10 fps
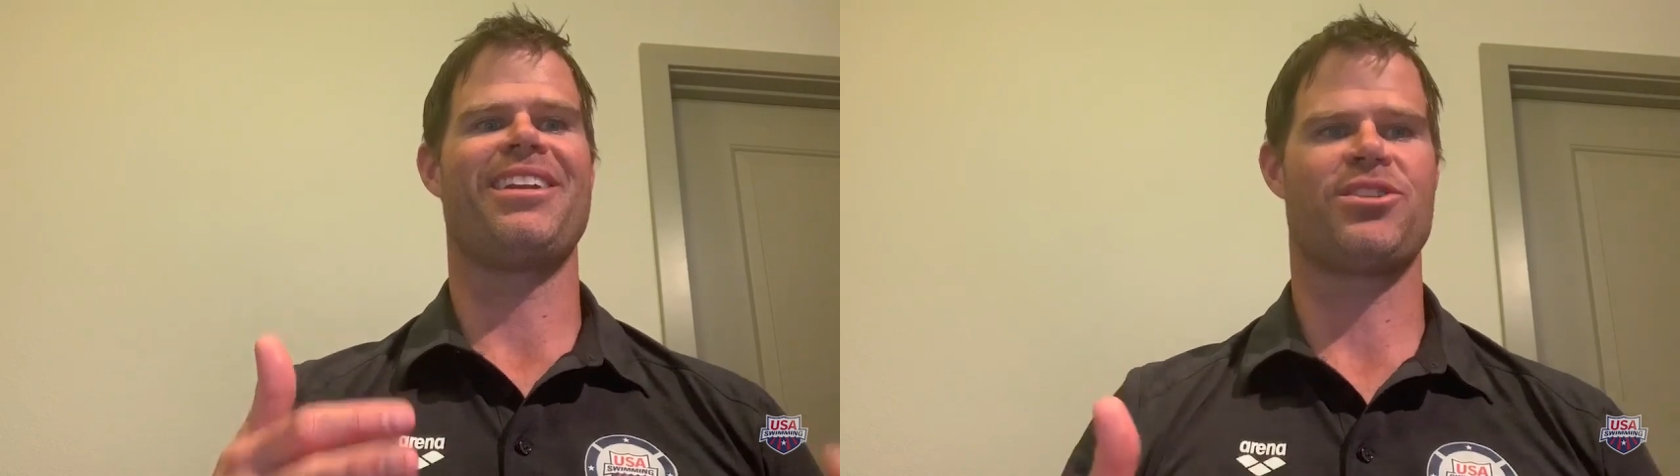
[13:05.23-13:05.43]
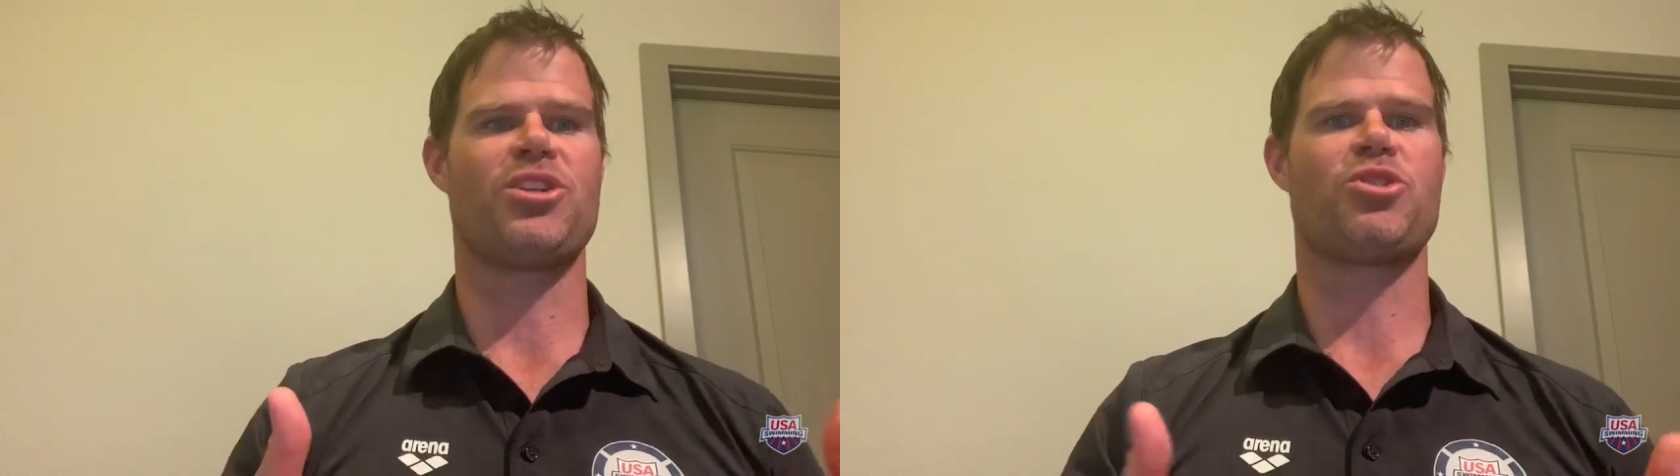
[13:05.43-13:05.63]

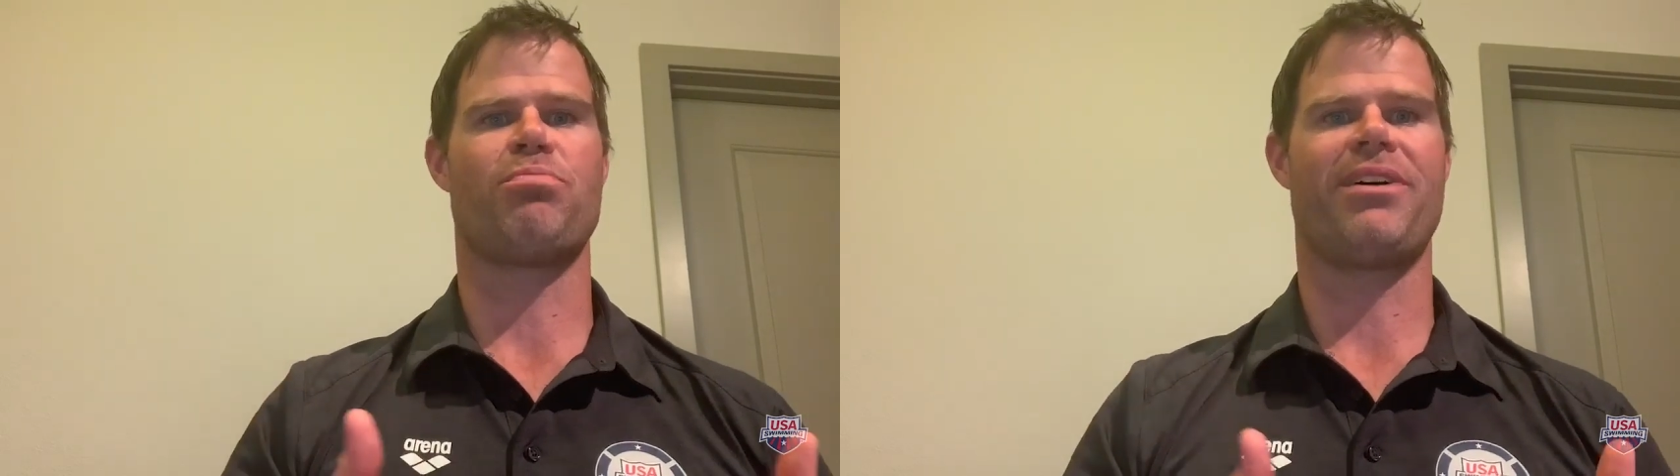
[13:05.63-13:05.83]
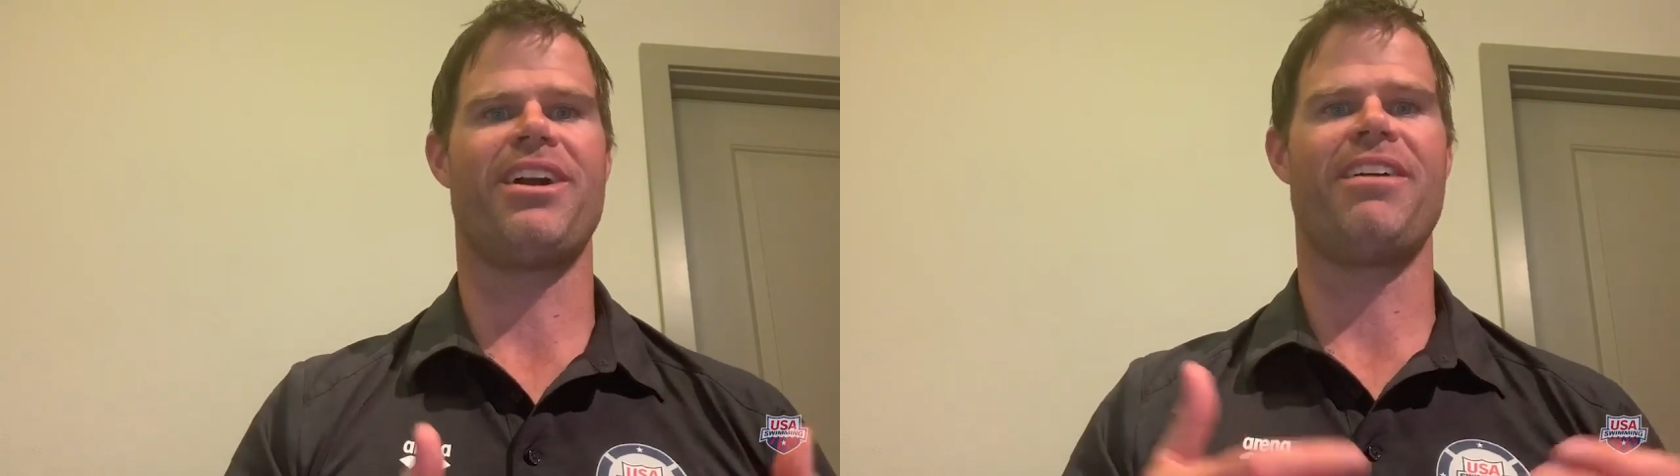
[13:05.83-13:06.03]
an essential
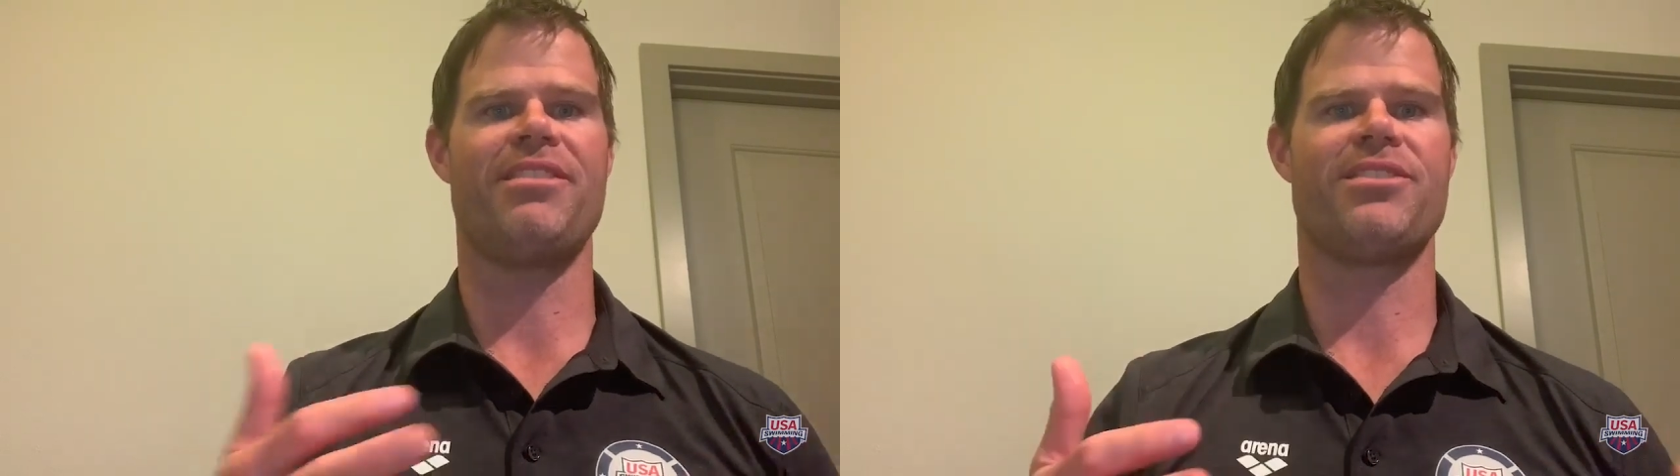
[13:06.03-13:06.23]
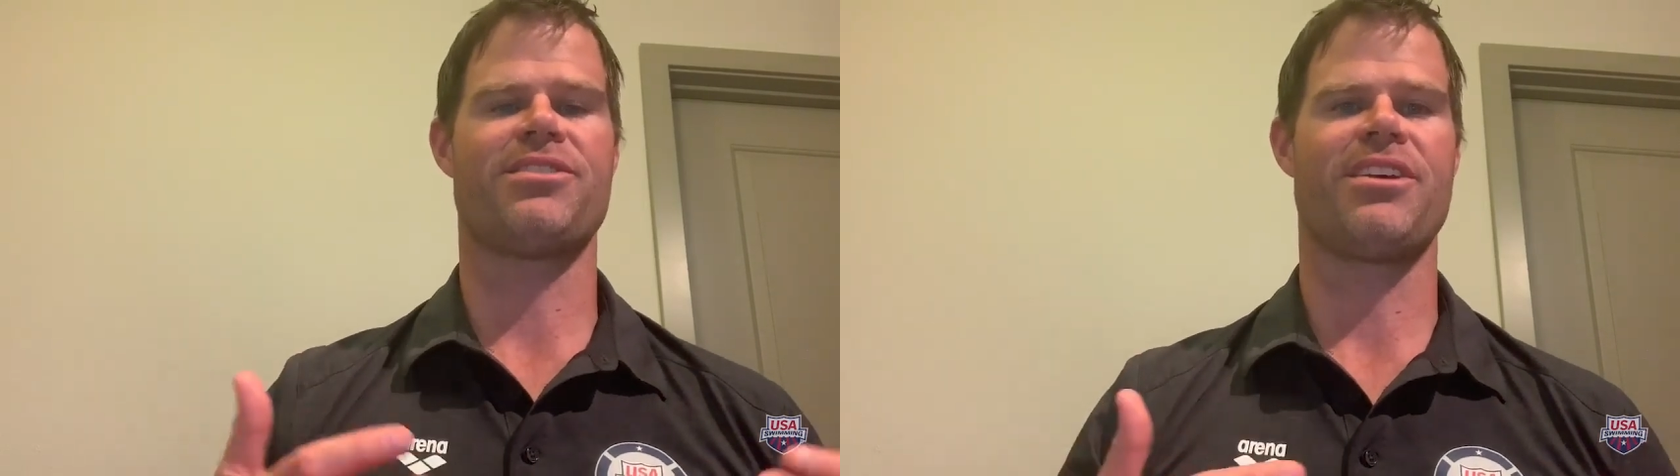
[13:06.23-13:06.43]
part of
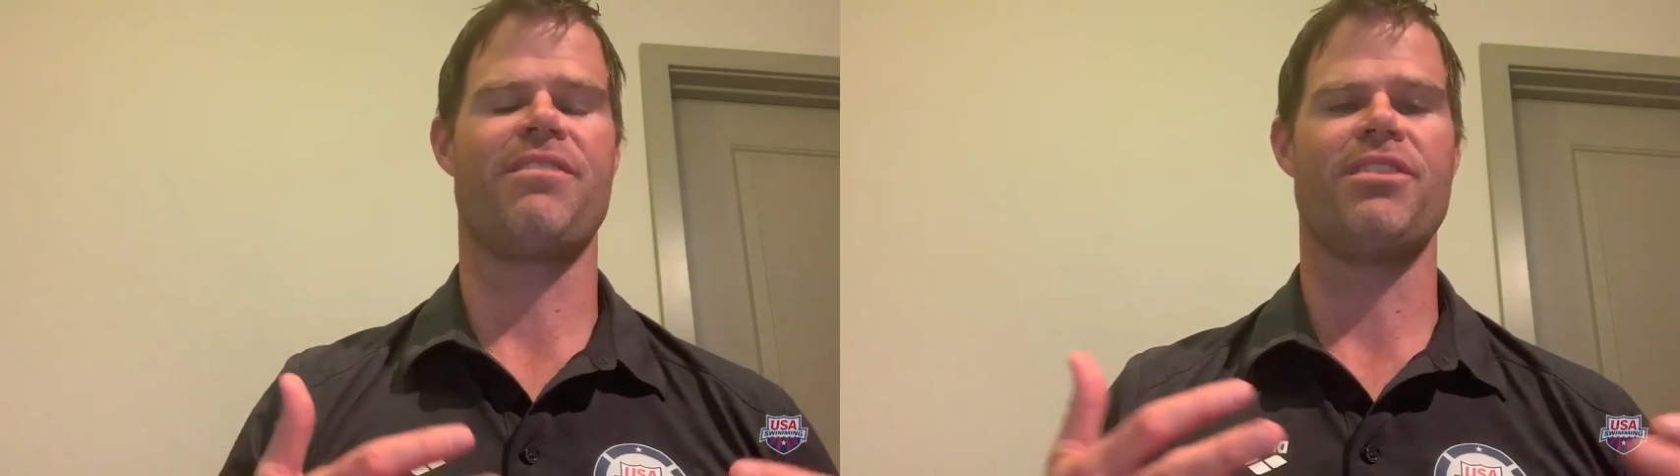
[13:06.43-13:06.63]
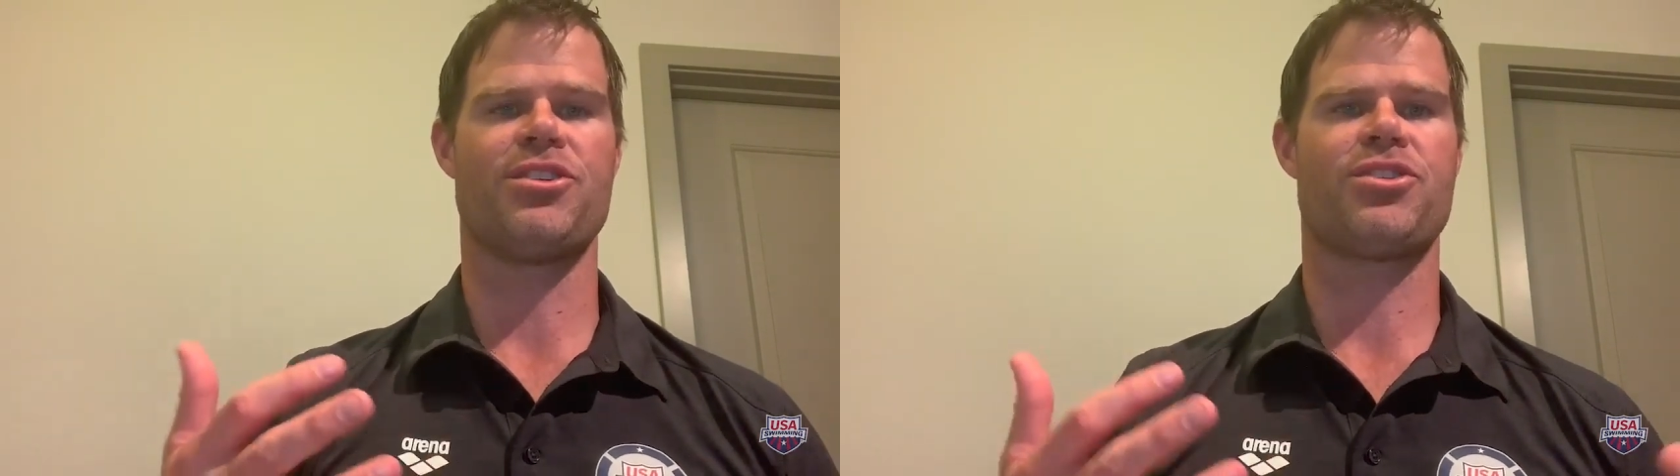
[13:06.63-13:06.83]
this
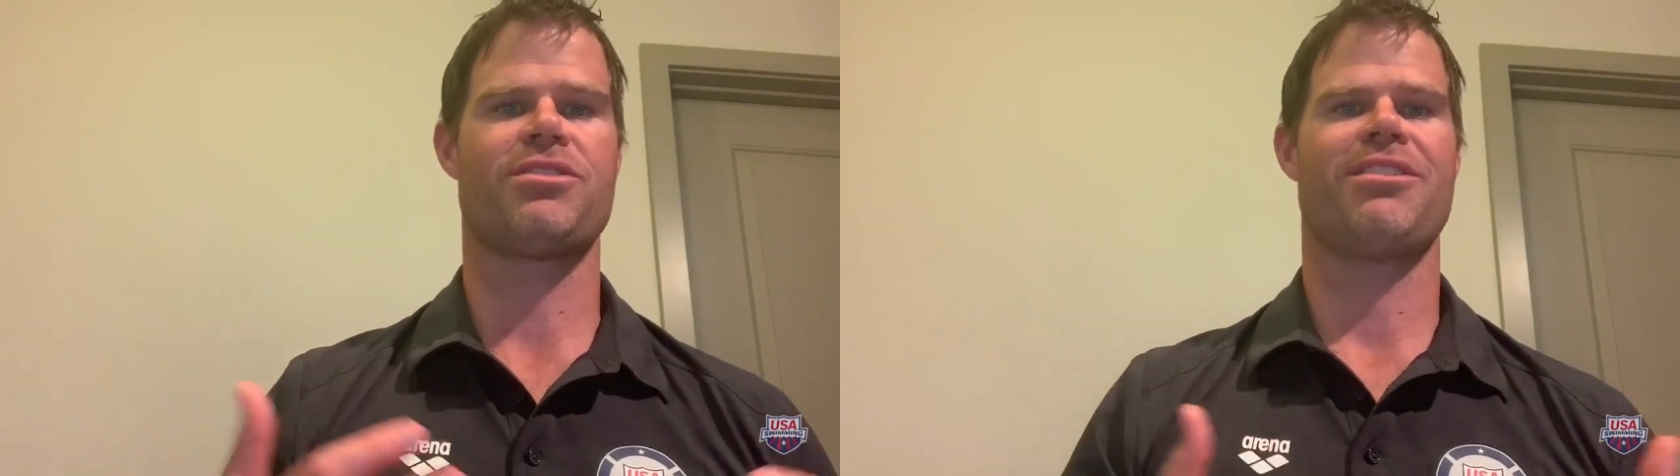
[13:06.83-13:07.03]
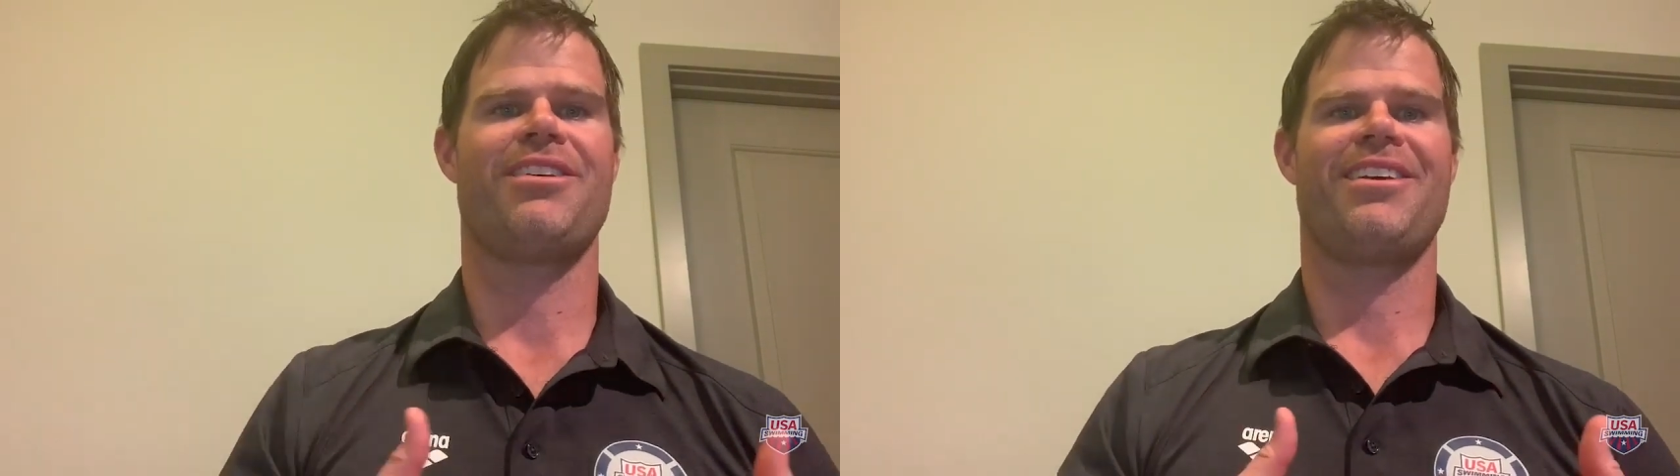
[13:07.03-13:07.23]
of
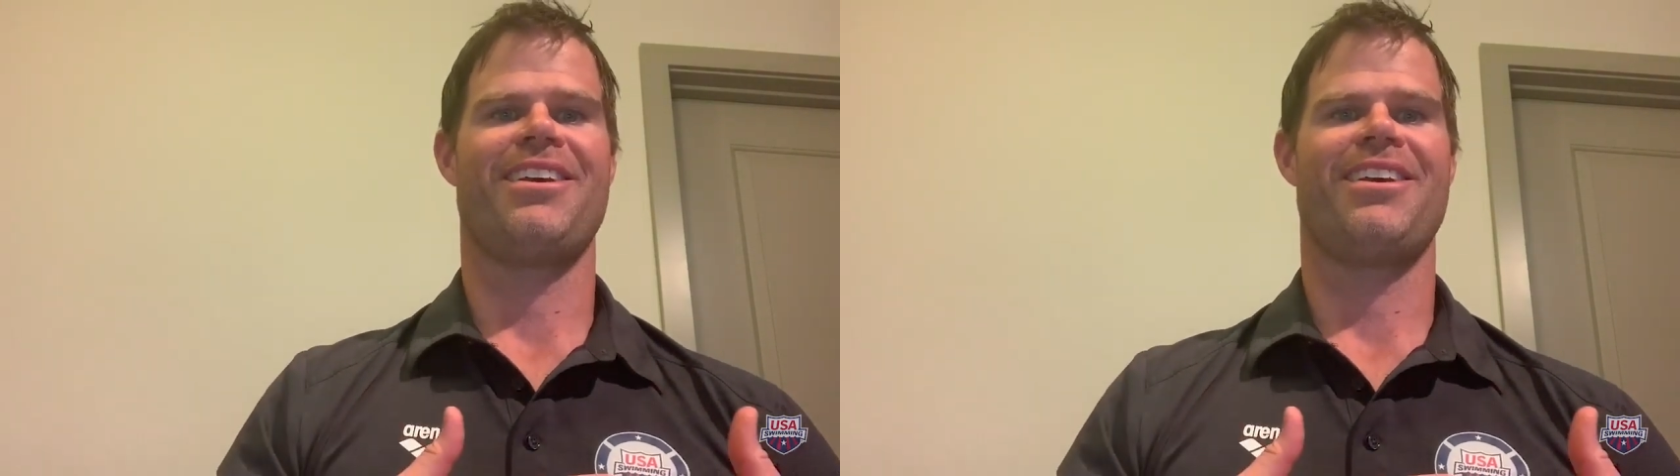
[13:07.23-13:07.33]
this